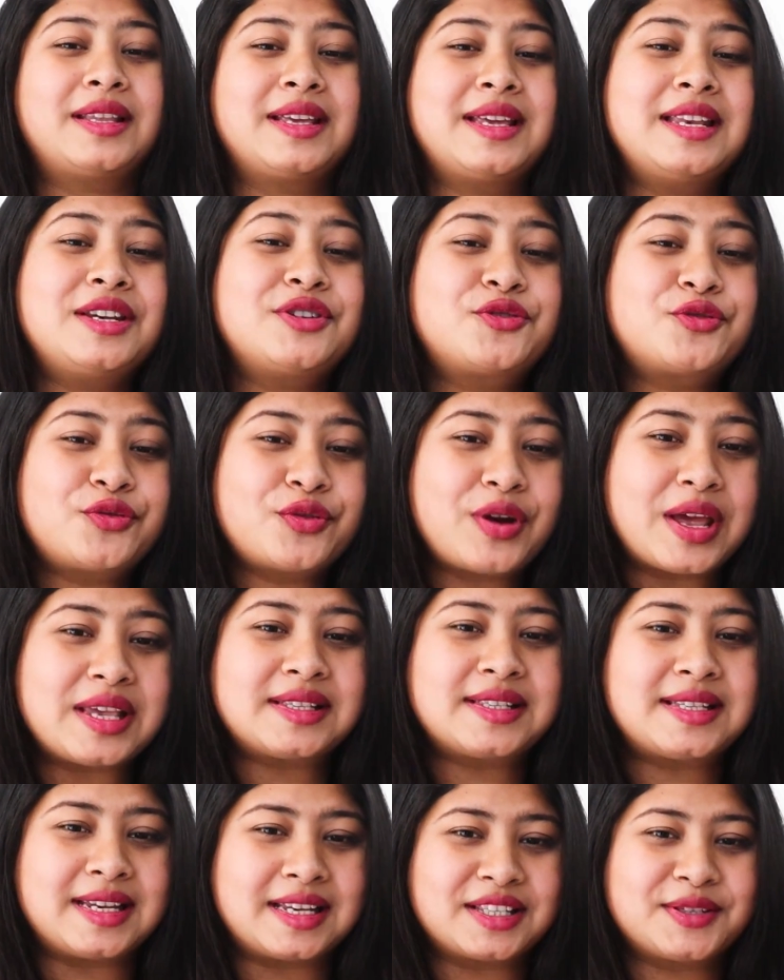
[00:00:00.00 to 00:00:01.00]
the
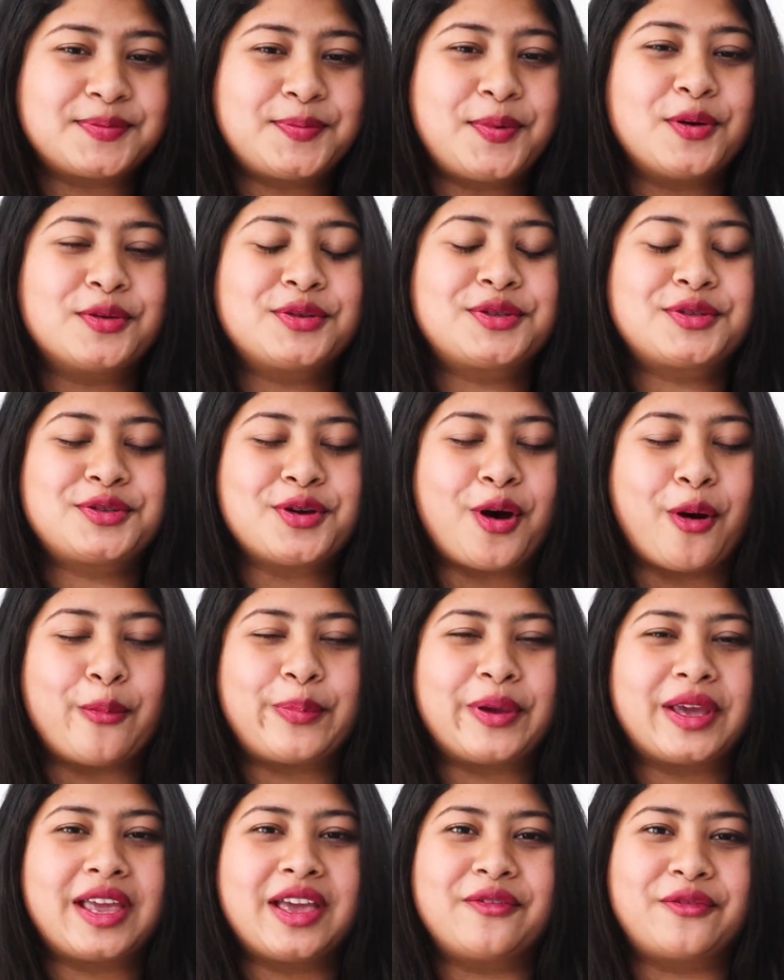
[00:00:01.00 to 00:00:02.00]
interesting sports
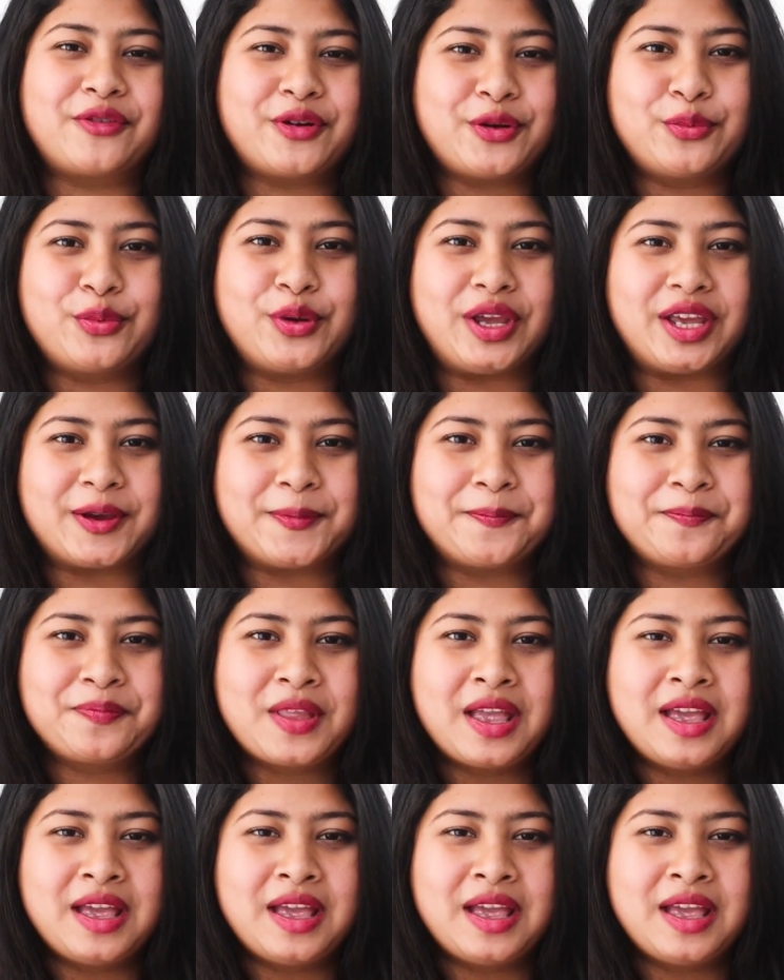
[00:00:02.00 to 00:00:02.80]
topic every week.